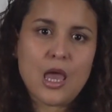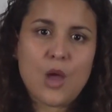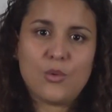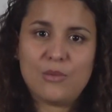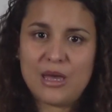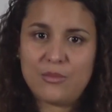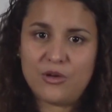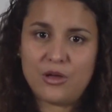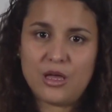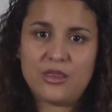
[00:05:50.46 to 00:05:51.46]

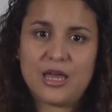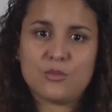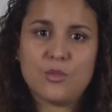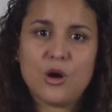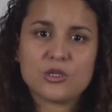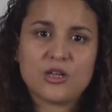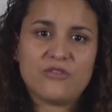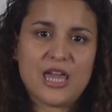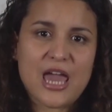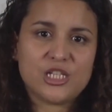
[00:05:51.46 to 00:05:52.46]
Remember that most of
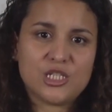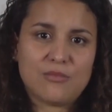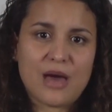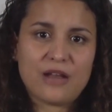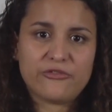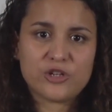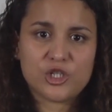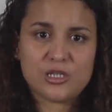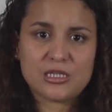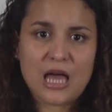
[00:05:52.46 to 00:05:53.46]
the engine
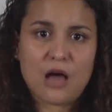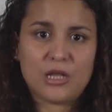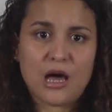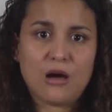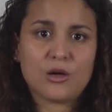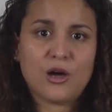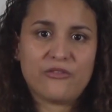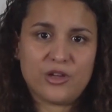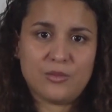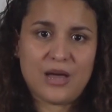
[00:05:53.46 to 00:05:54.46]
malfunctions are now
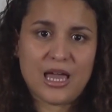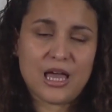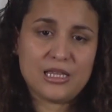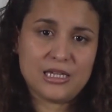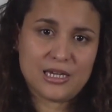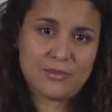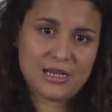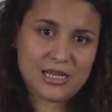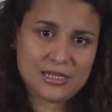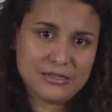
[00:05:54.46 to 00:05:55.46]
covered by an ECAM
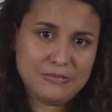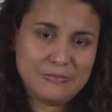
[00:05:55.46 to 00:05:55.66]
alert.